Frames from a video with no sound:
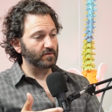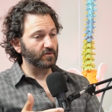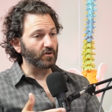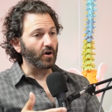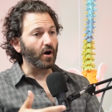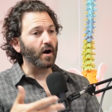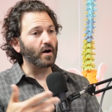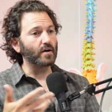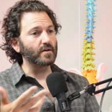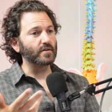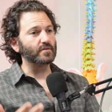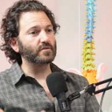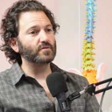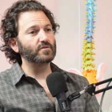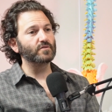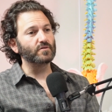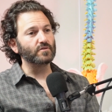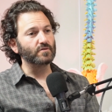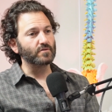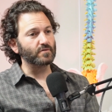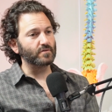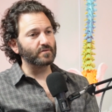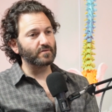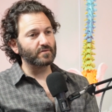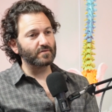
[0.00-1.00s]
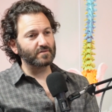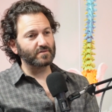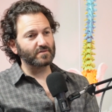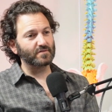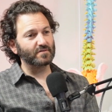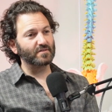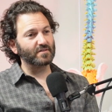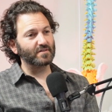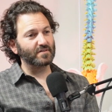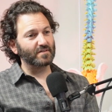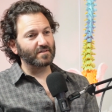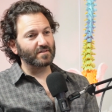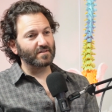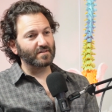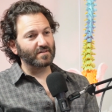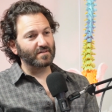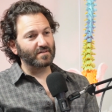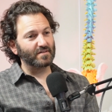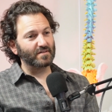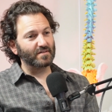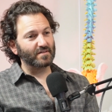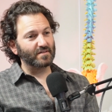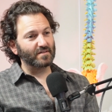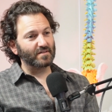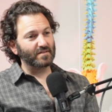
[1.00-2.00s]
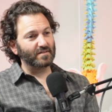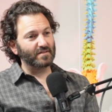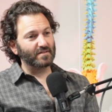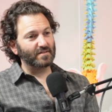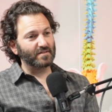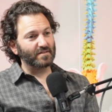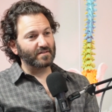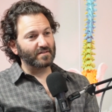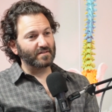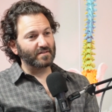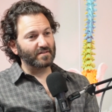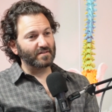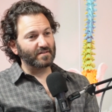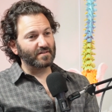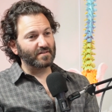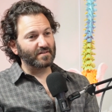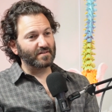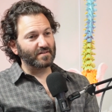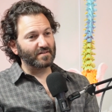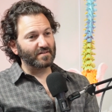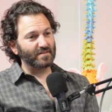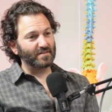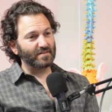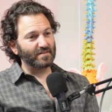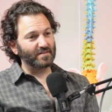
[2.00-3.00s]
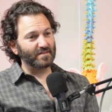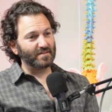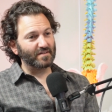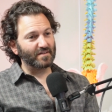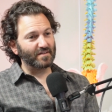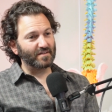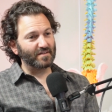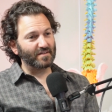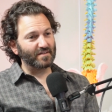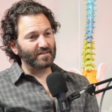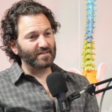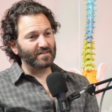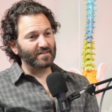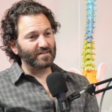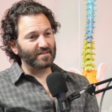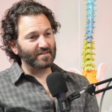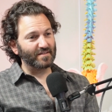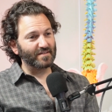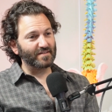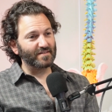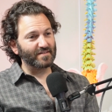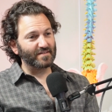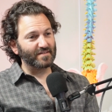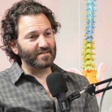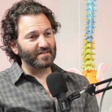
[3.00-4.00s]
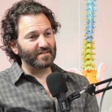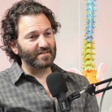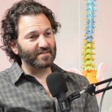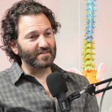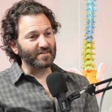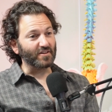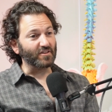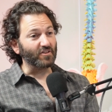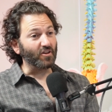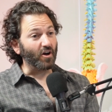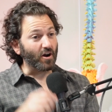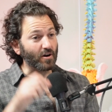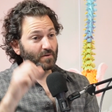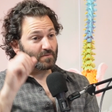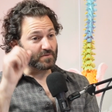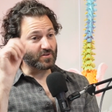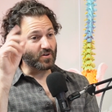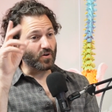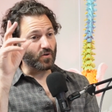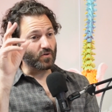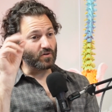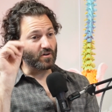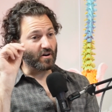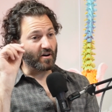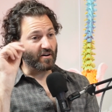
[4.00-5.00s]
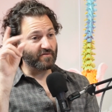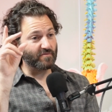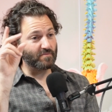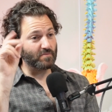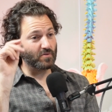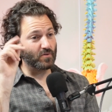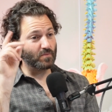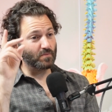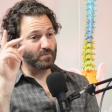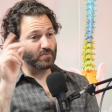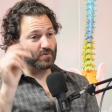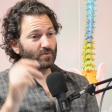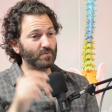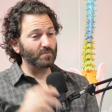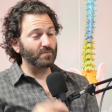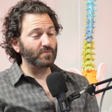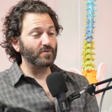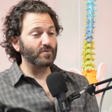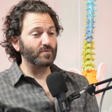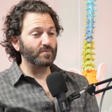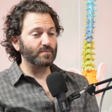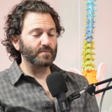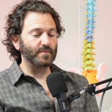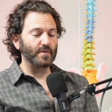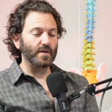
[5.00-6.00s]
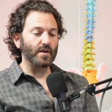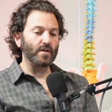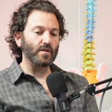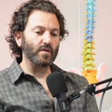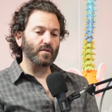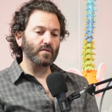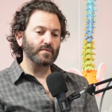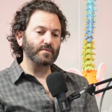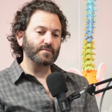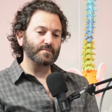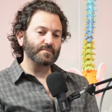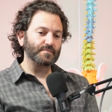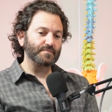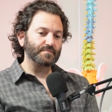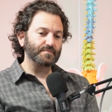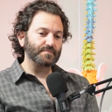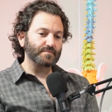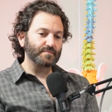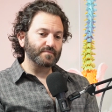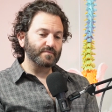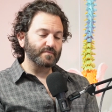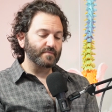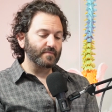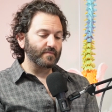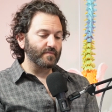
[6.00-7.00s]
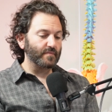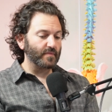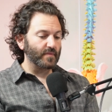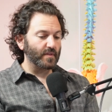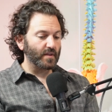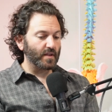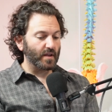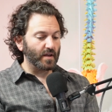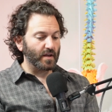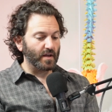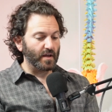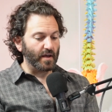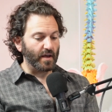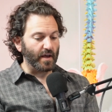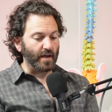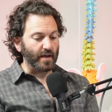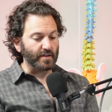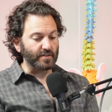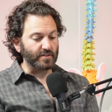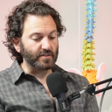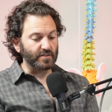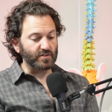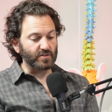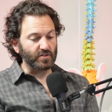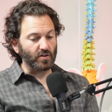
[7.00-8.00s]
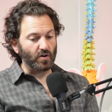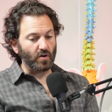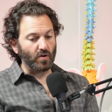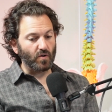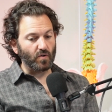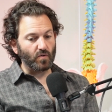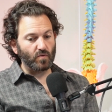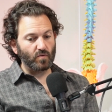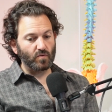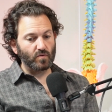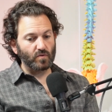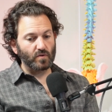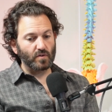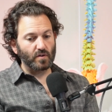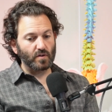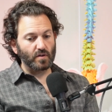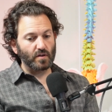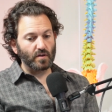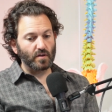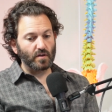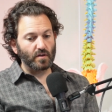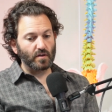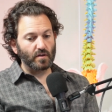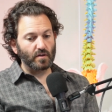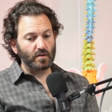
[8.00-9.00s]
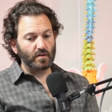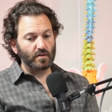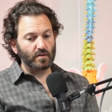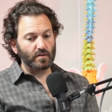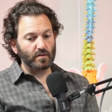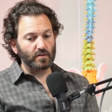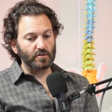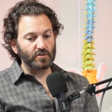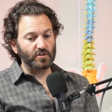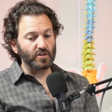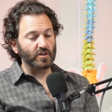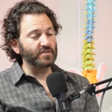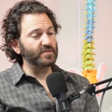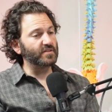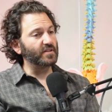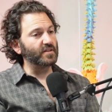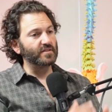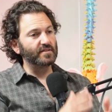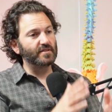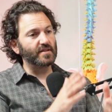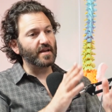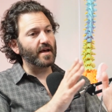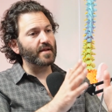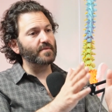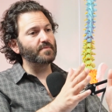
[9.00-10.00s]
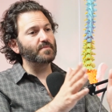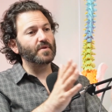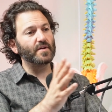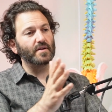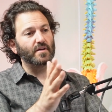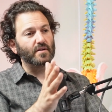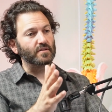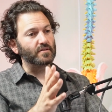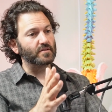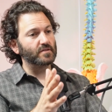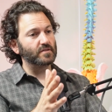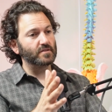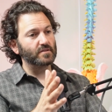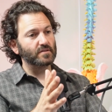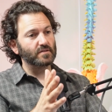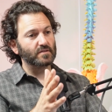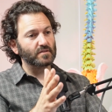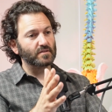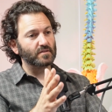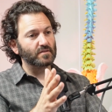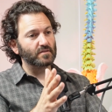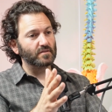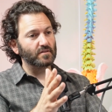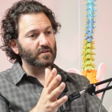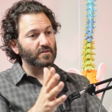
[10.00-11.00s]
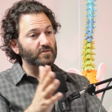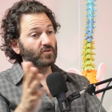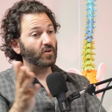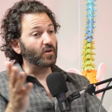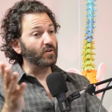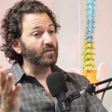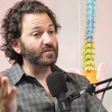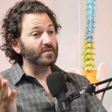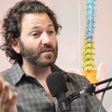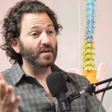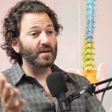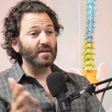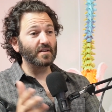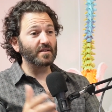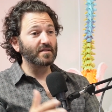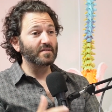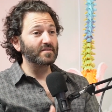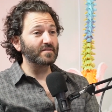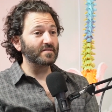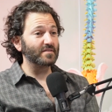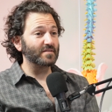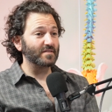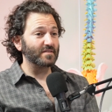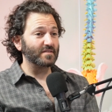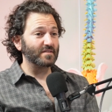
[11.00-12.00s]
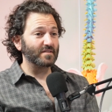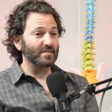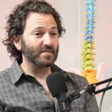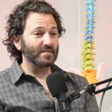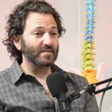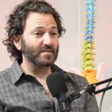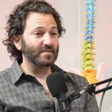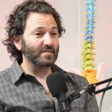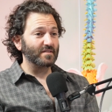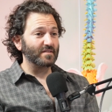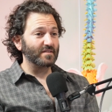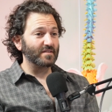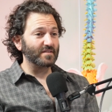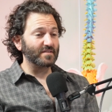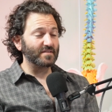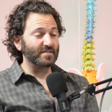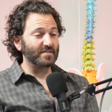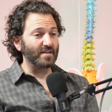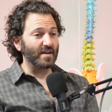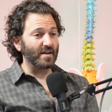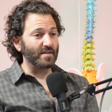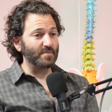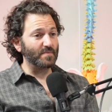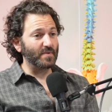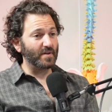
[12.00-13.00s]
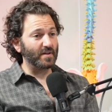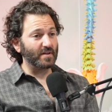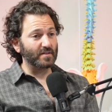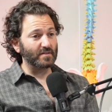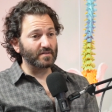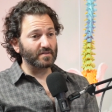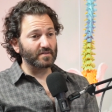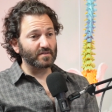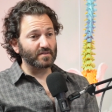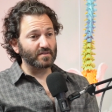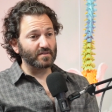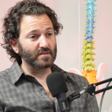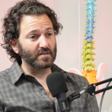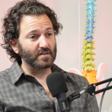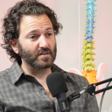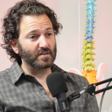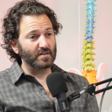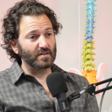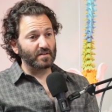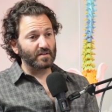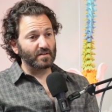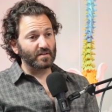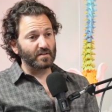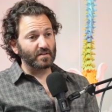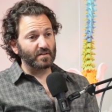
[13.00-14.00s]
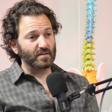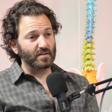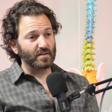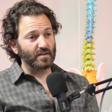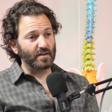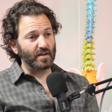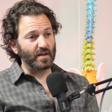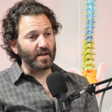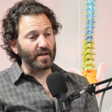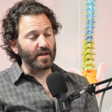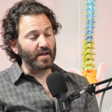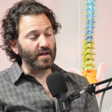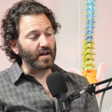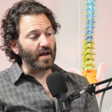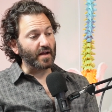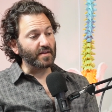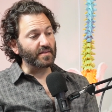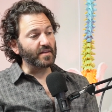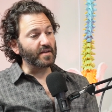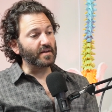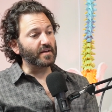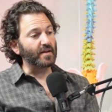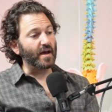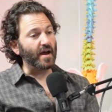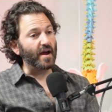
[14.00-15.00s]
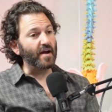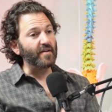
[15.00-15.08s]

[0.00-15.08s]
talking to you. It's okay. The alarm's going off. Boop, yeah. boop, boop, you know? And so just in 10 minutes, that's all it takes. Hmm. It's 10 minutes. And I think